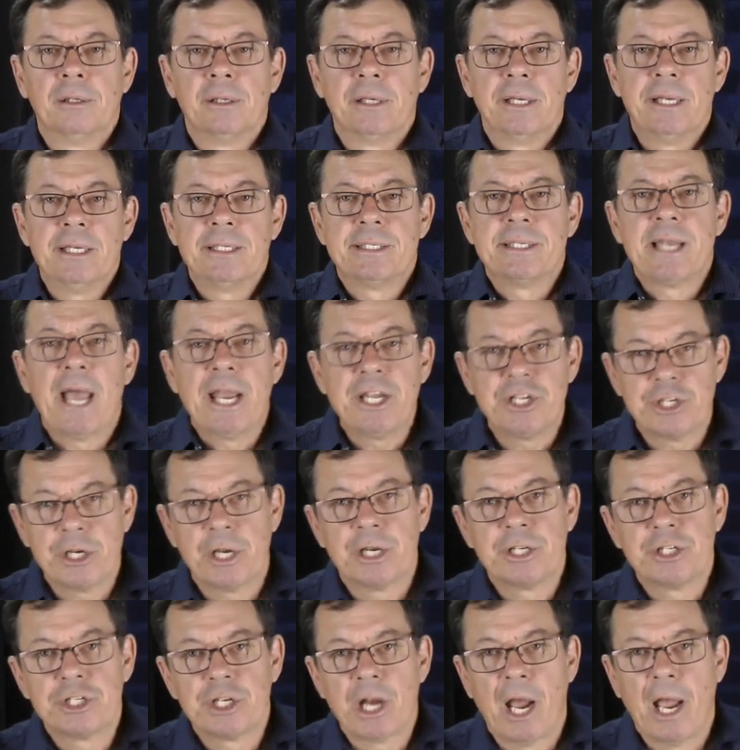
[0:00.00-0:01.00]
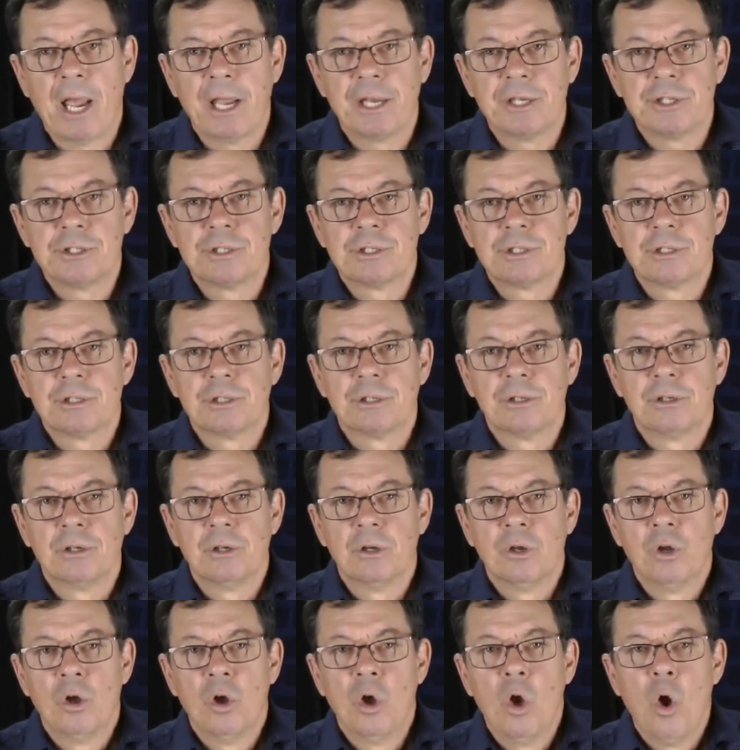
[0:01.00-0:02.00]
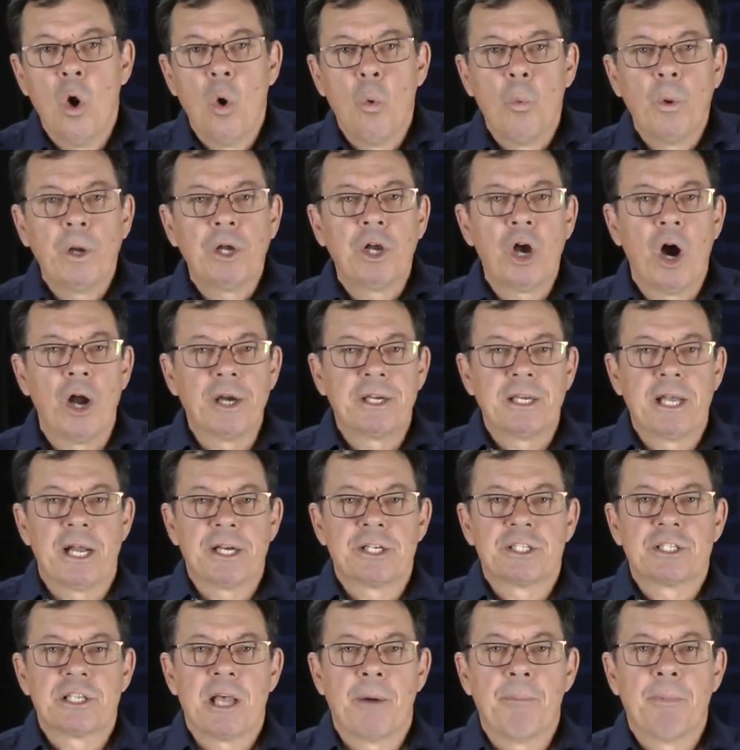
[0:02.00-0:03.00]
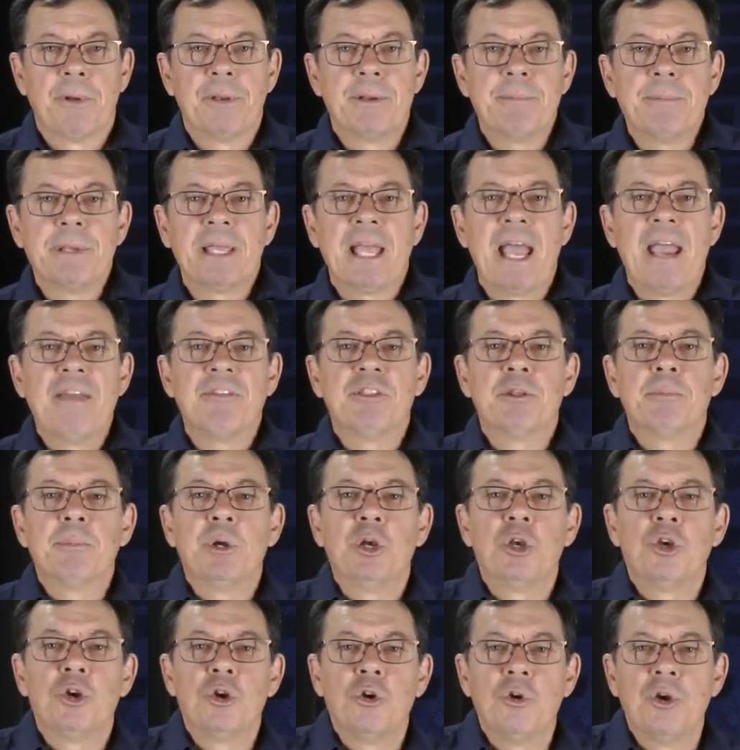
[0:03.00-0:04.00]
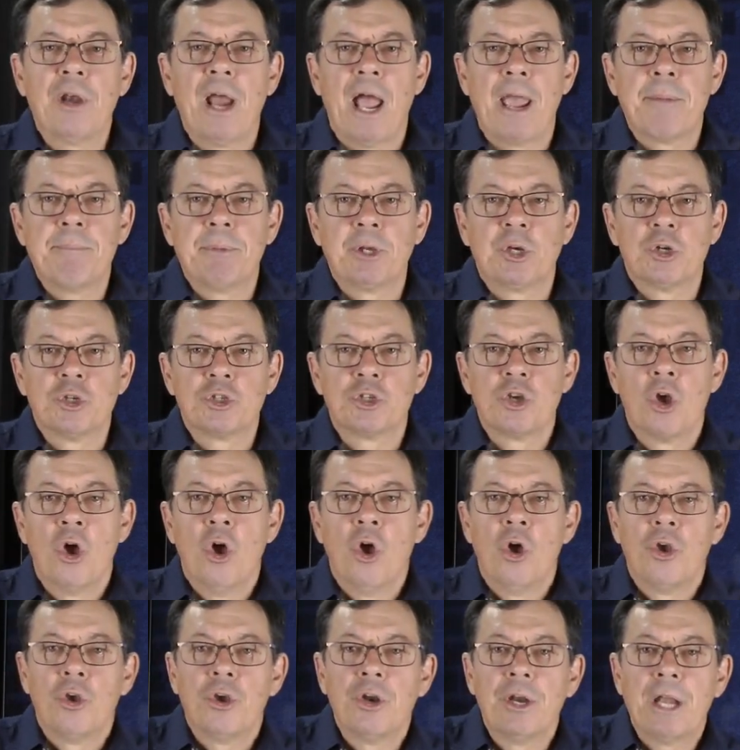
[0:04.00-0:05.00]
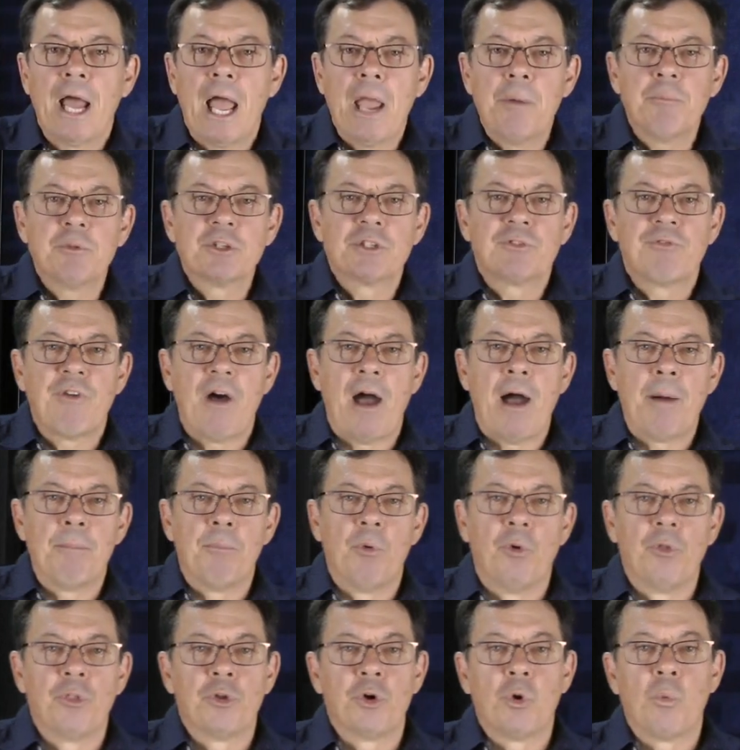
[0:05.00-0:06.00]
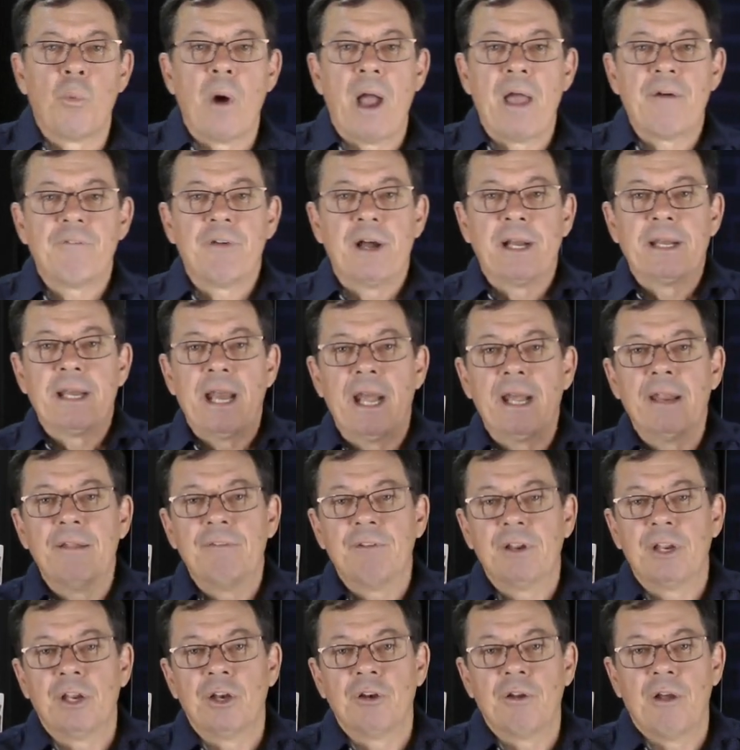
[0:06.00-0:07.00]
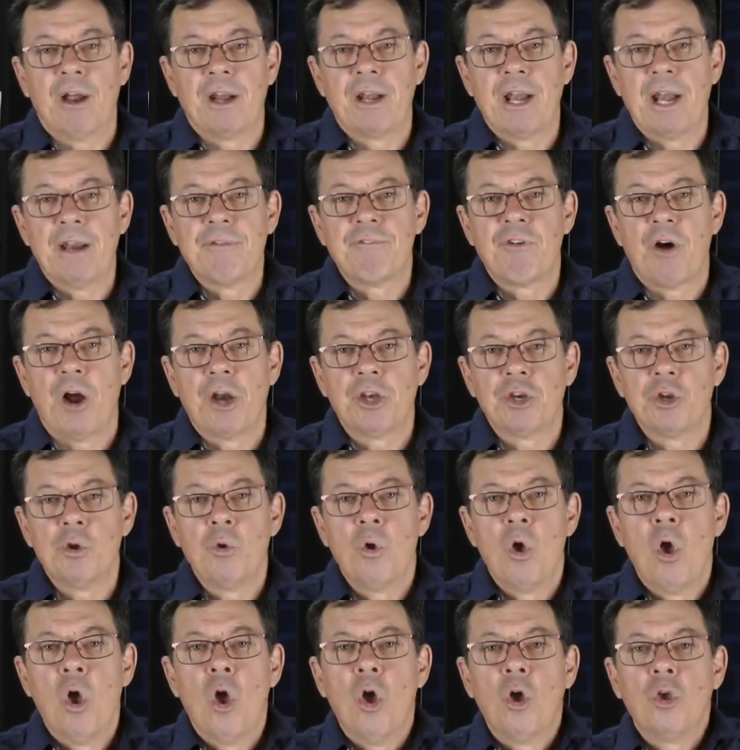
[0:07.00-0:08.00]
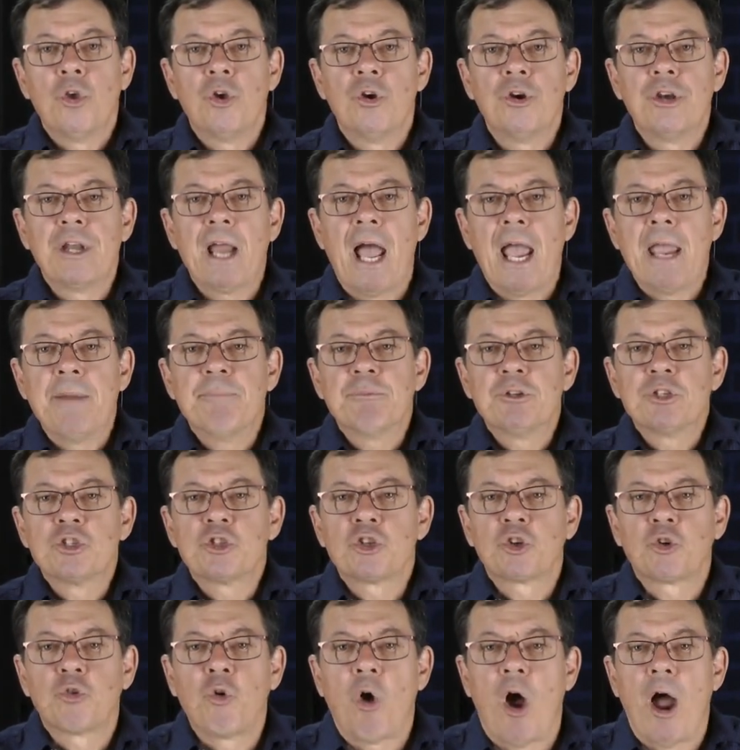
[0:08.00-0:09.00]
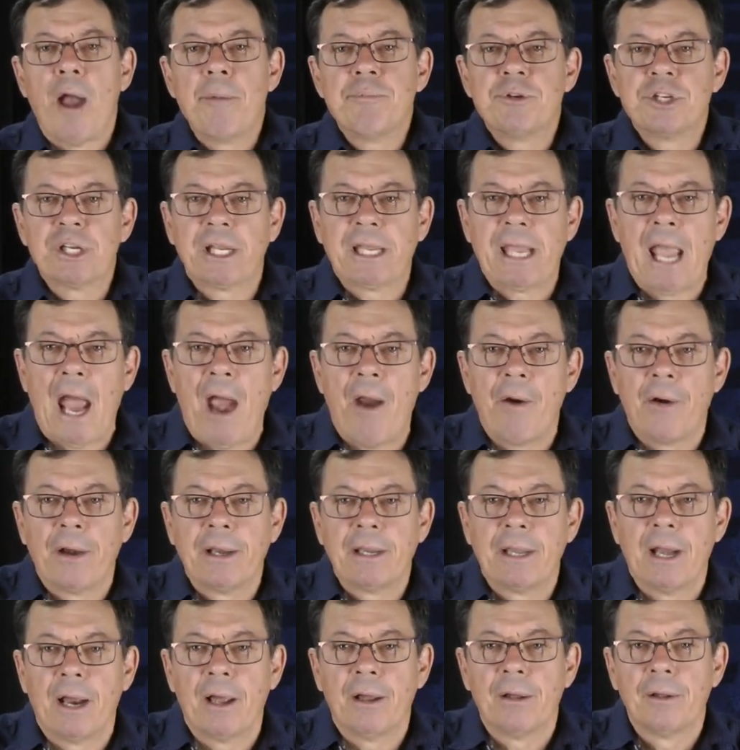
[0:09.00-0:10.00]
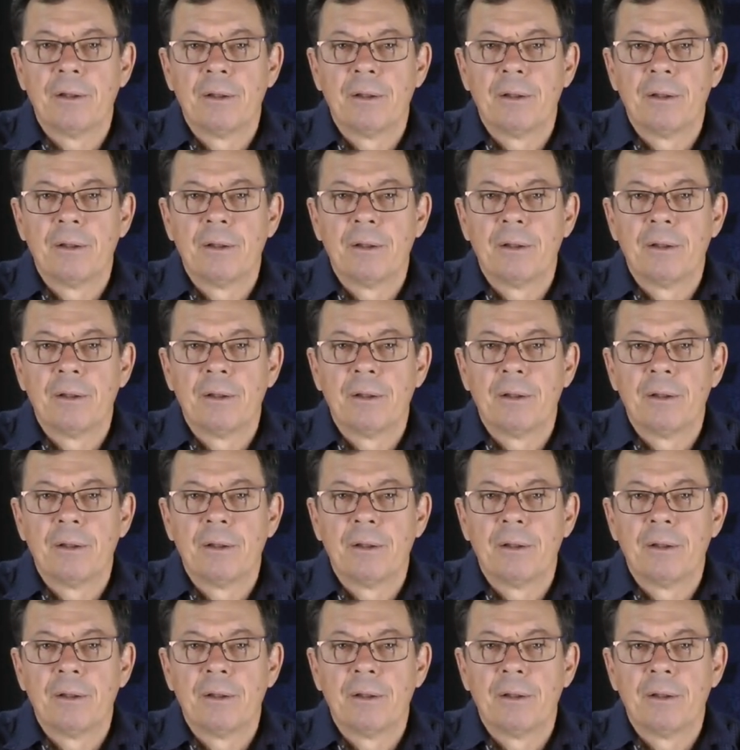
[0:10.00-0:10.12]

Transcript: His nature had changed. When God touched someone, then He gave them a new name because your name was far more than a way of identifying you. Your name described your character.